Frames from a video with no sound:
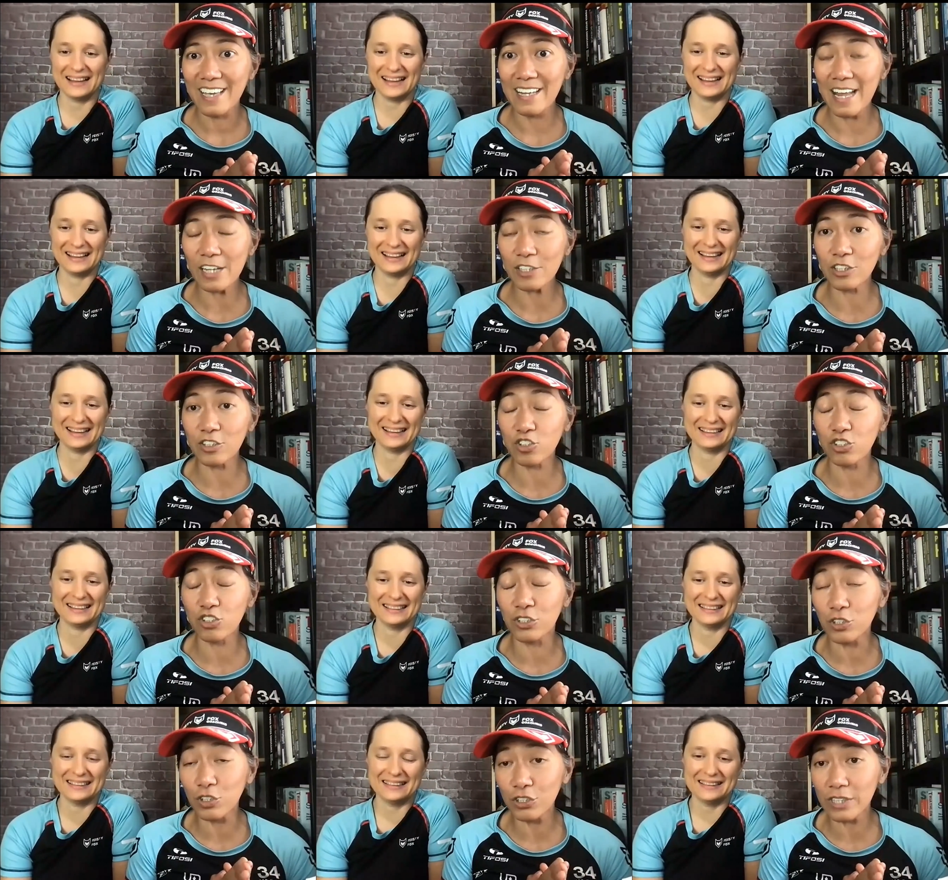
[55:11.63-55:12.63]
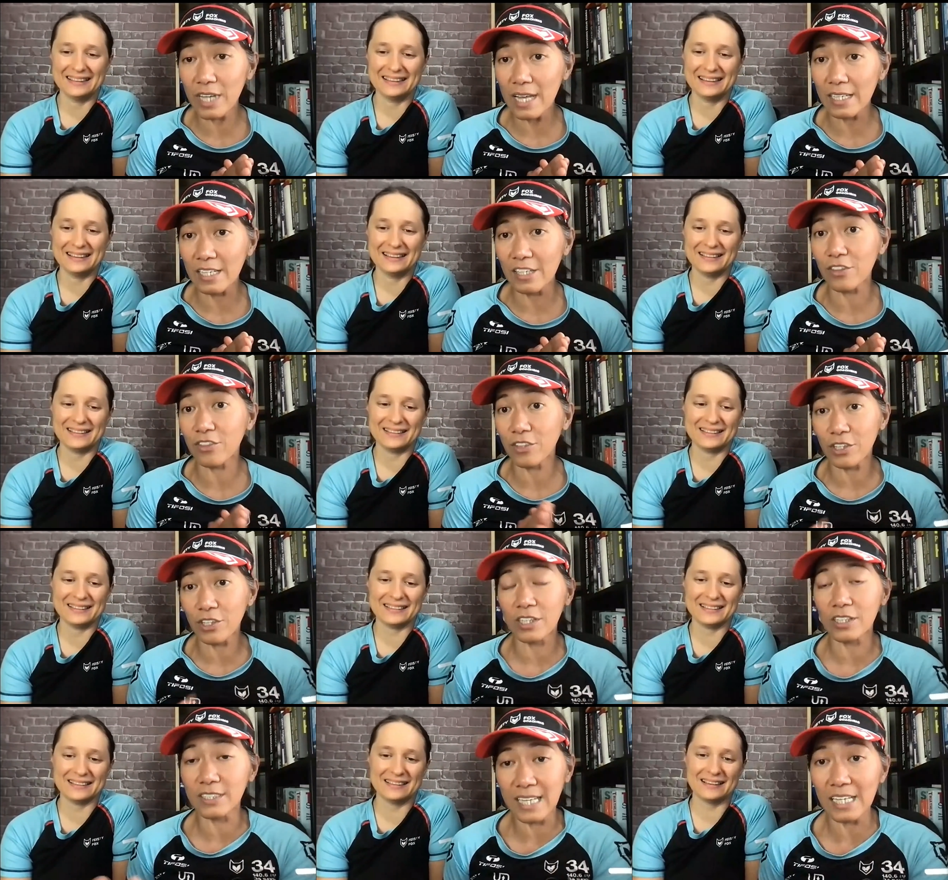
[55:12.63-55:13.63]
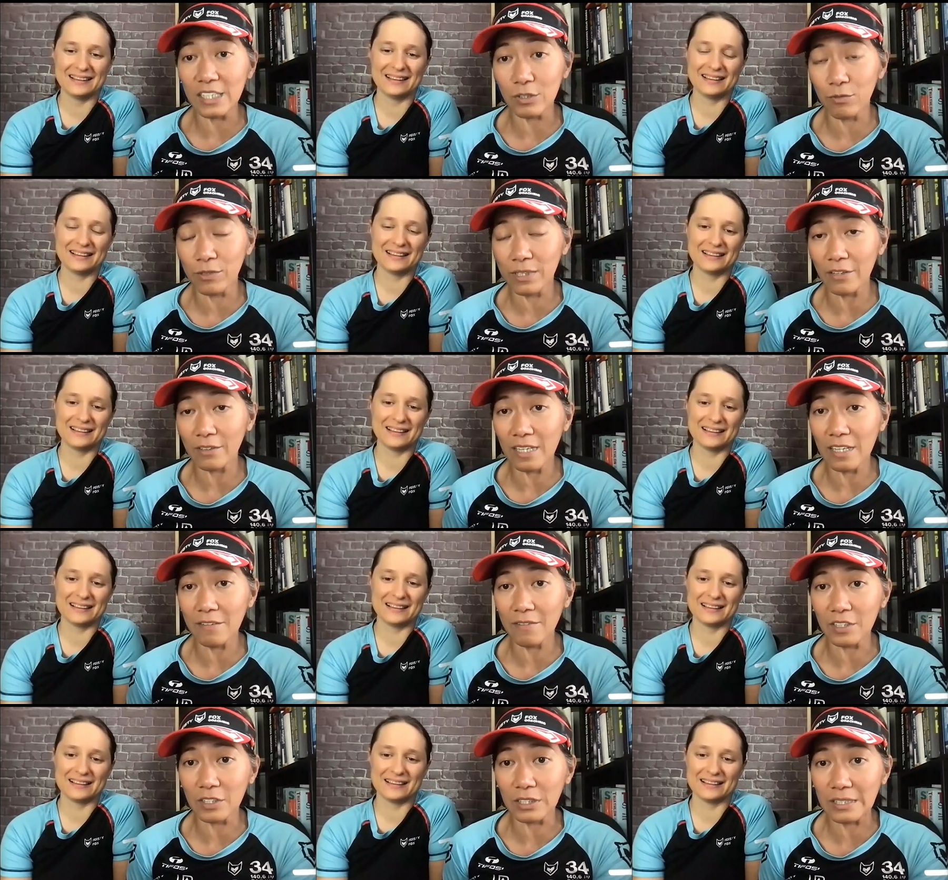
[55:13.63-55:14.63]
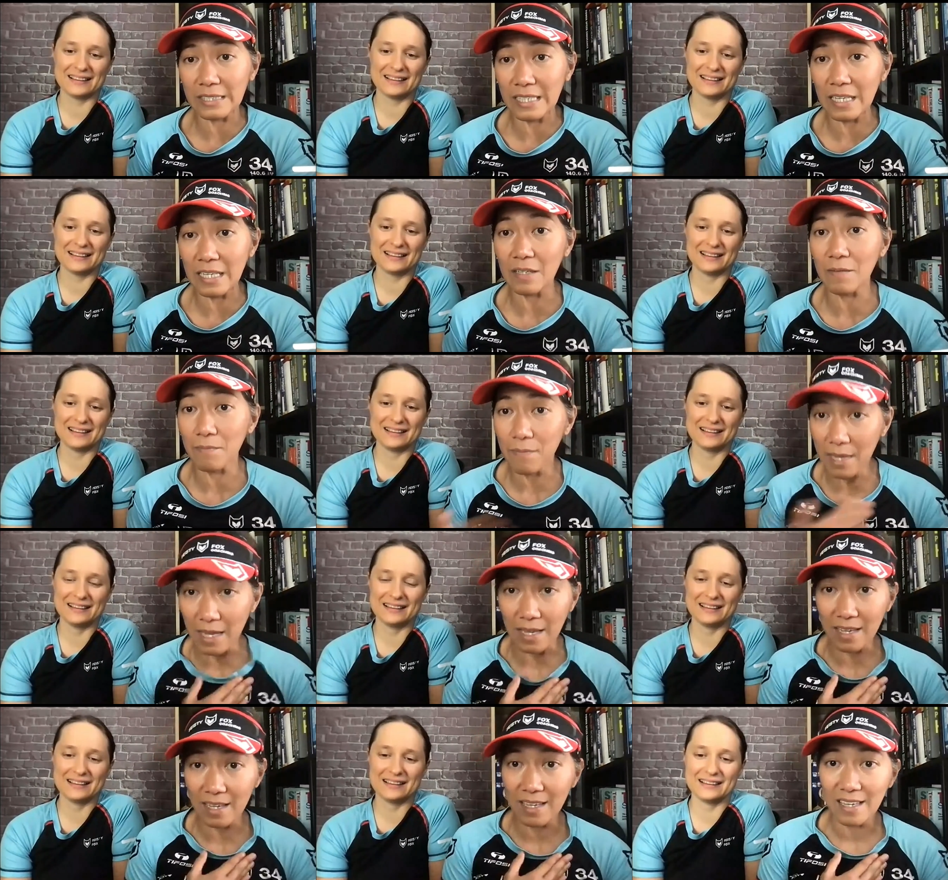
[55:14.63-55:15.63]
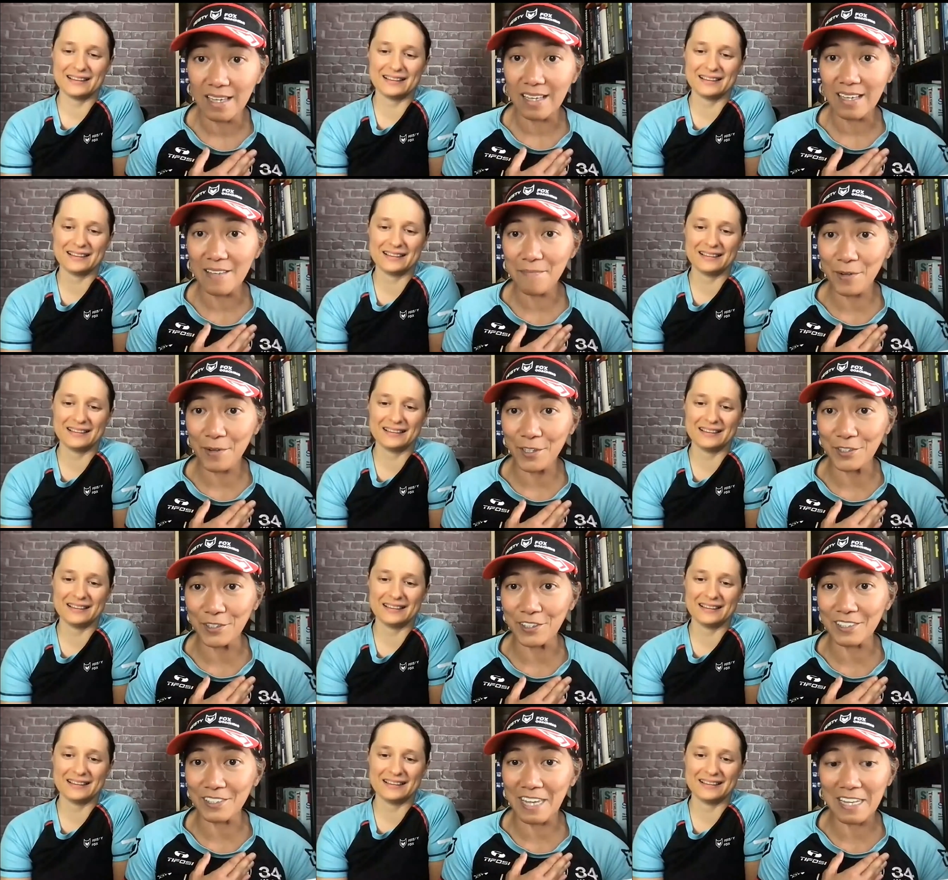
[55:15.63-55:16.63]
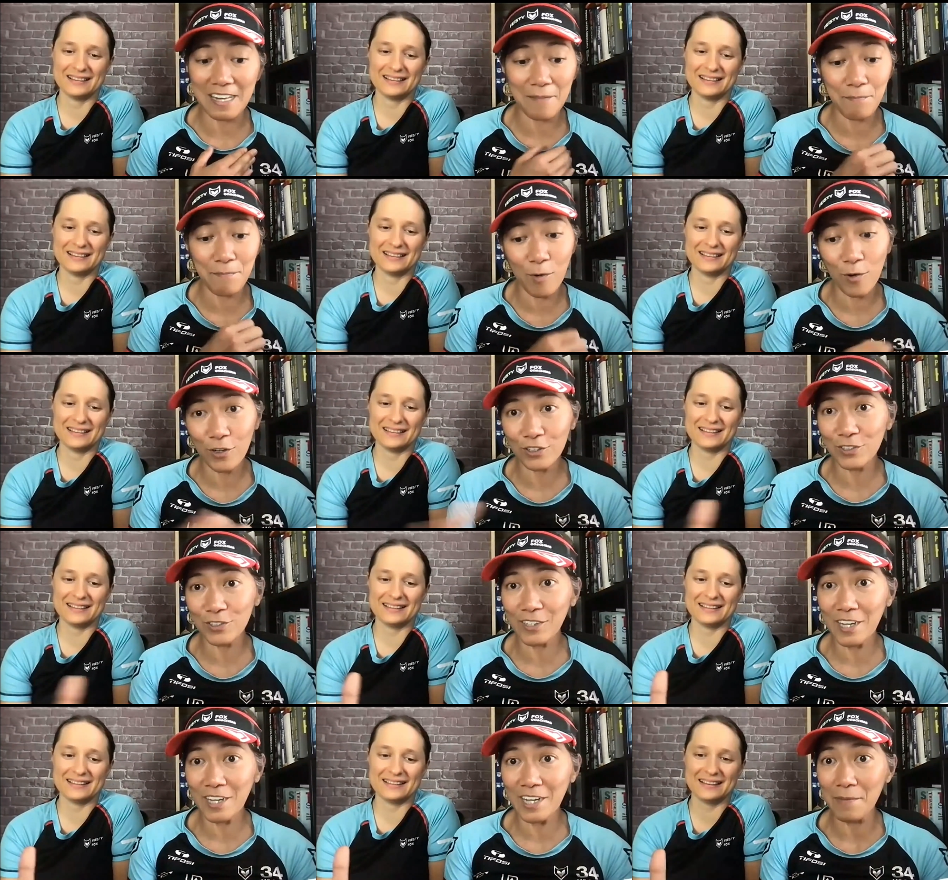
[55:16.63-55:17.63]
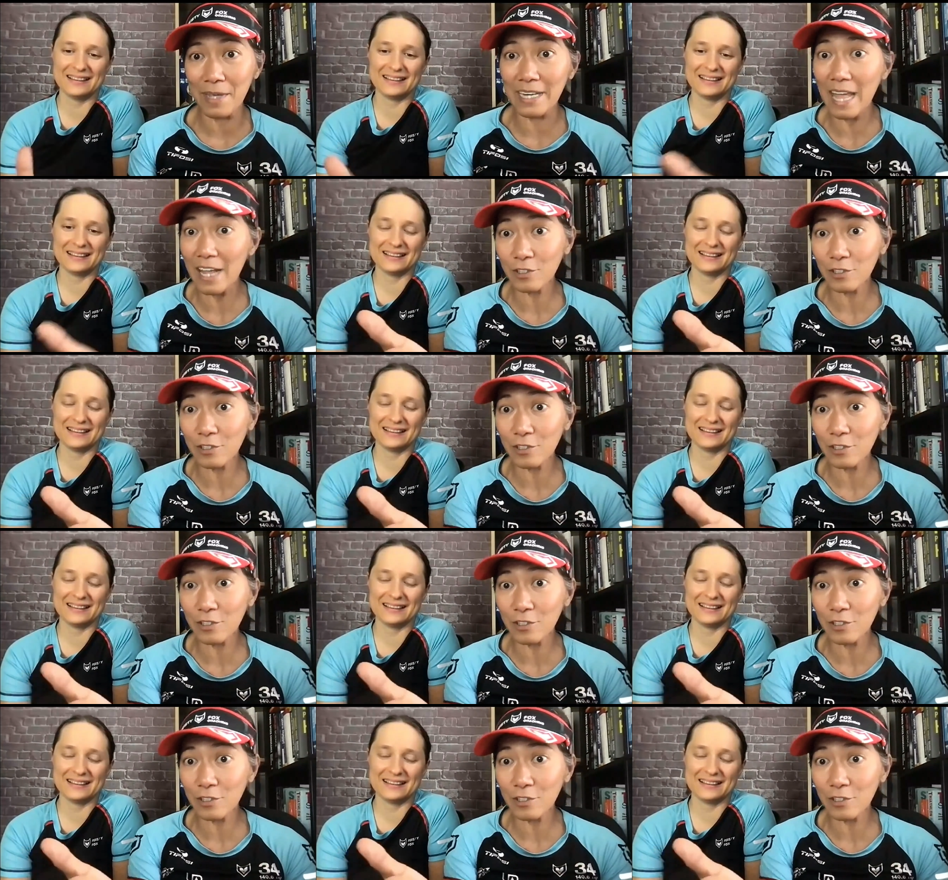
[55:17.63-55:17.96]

Speaker 1: And actually, to do that in 30 days without even seeing me in person, and then more to come. And